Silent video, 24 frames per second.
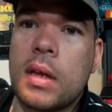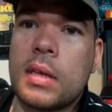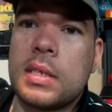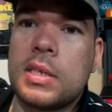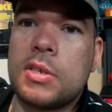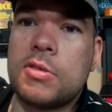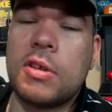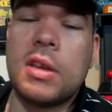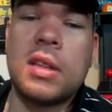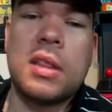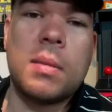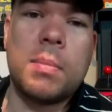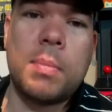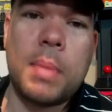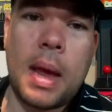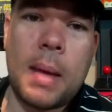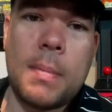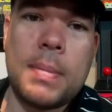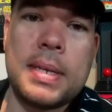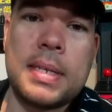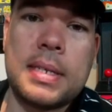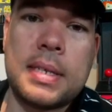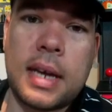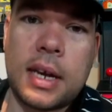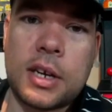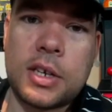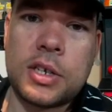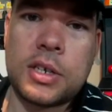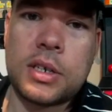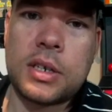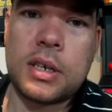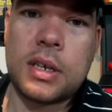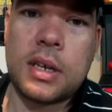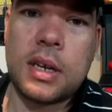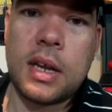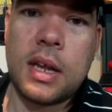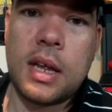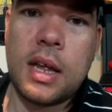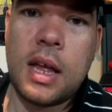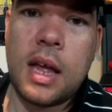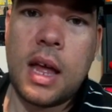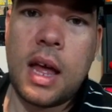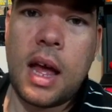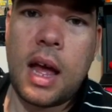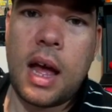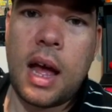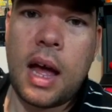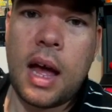shrink the baby section.
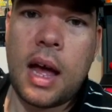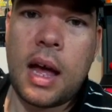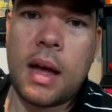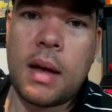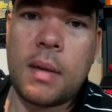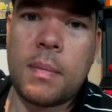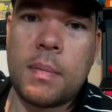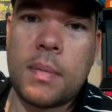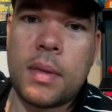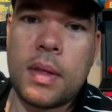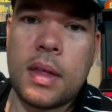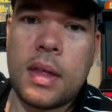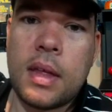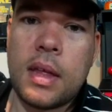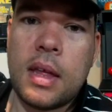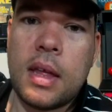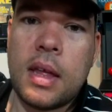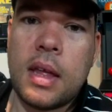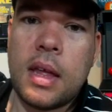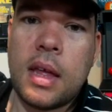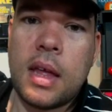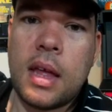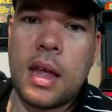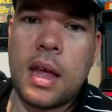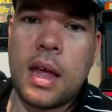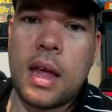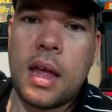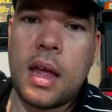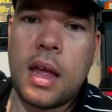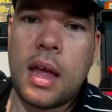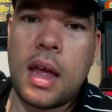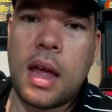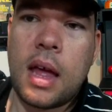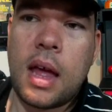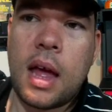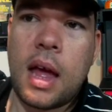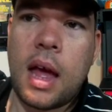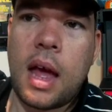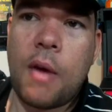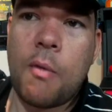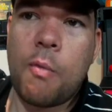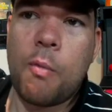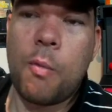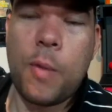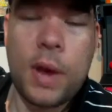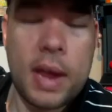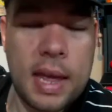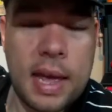Um,
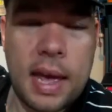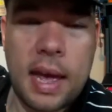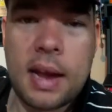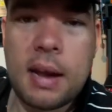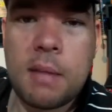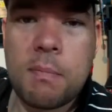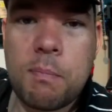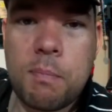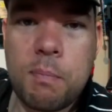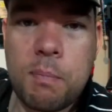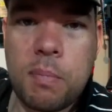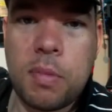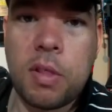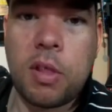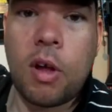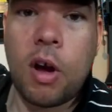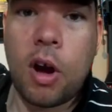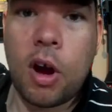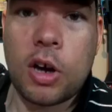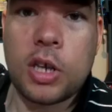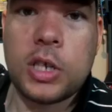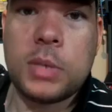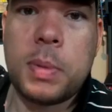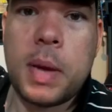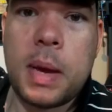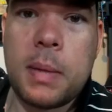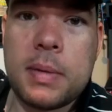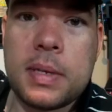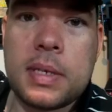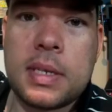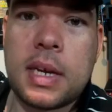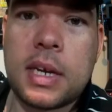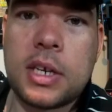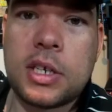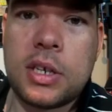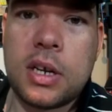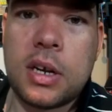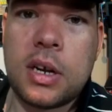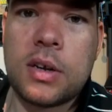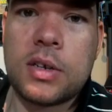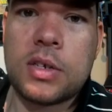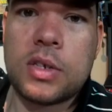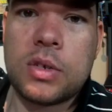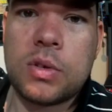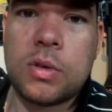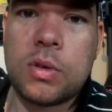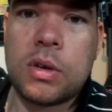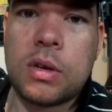we had a large baby section at our
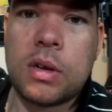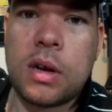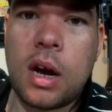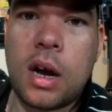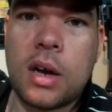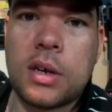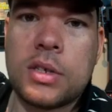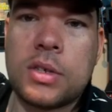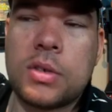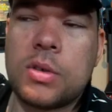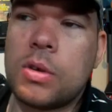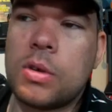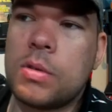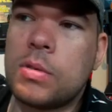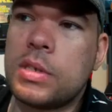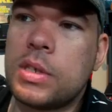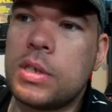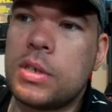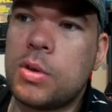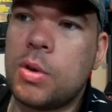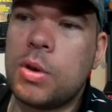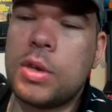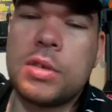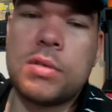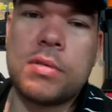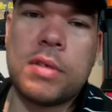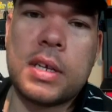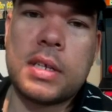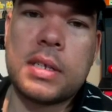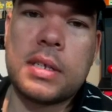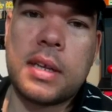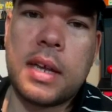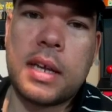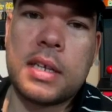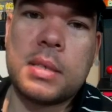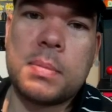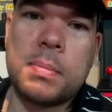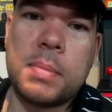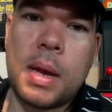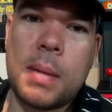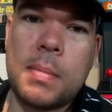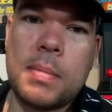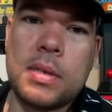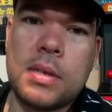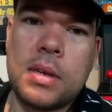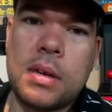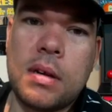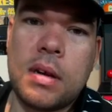store. Our store was a Toys R Us slash
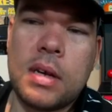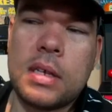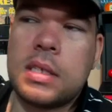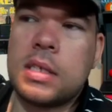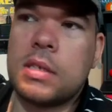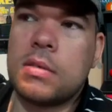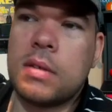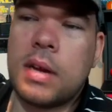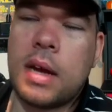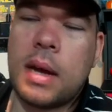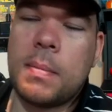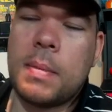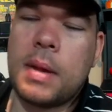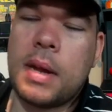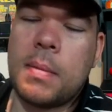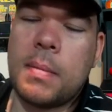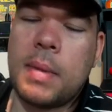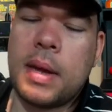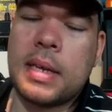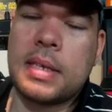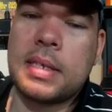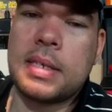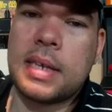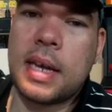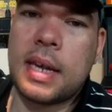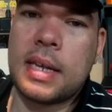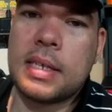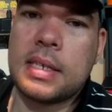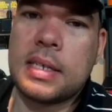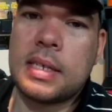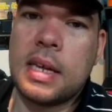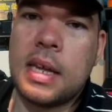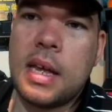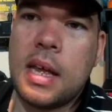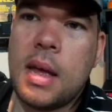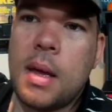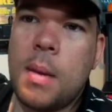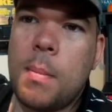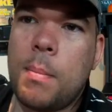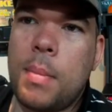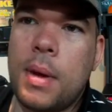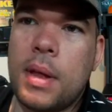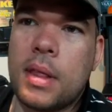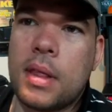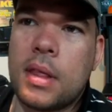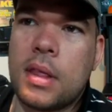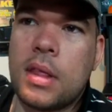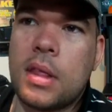Babies R Us, so I mean it makes sense.
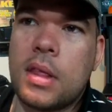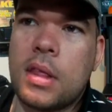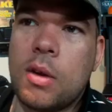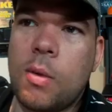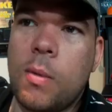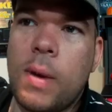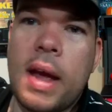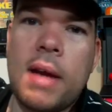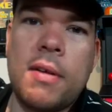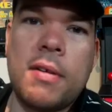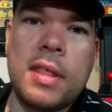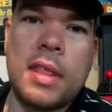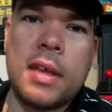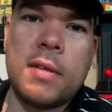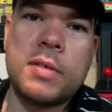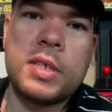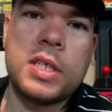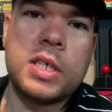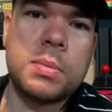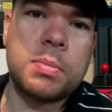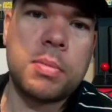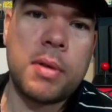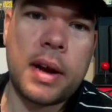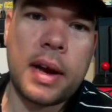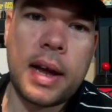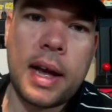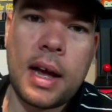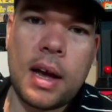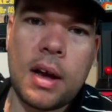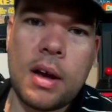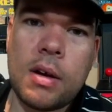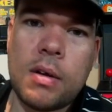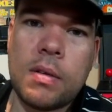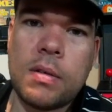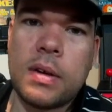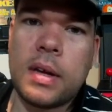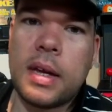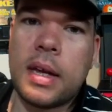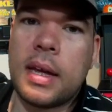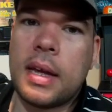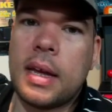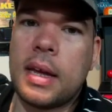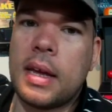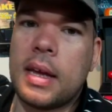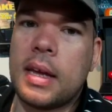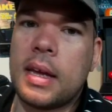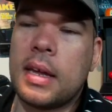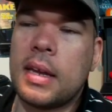But the way everything was spread out
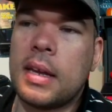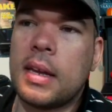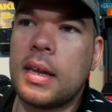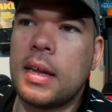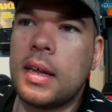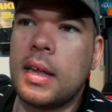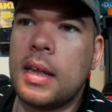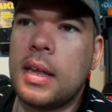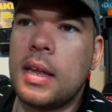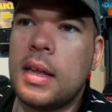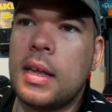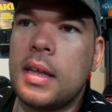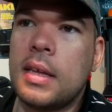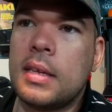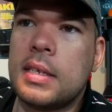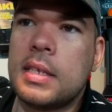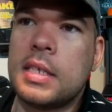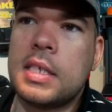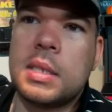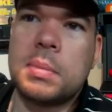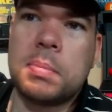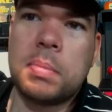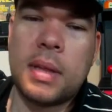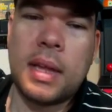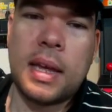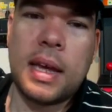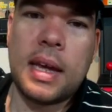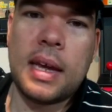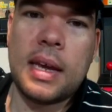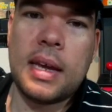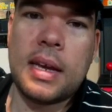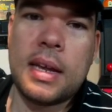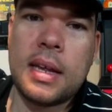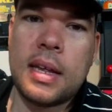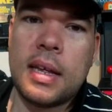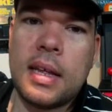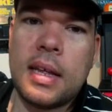and displayed